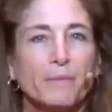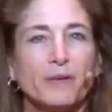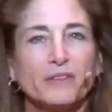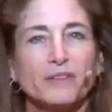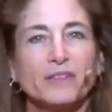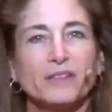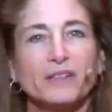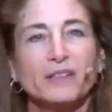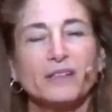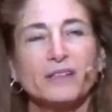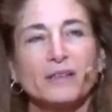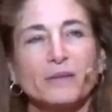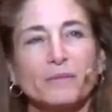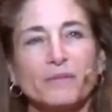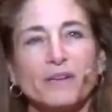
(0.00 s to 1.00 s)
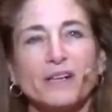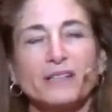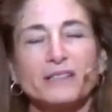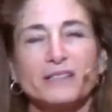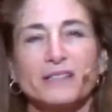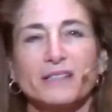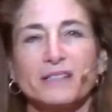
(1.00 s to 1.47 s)
but the
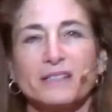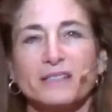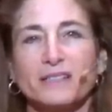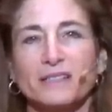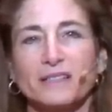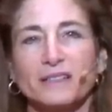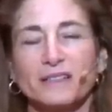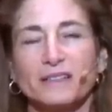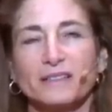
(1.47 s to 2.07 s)
process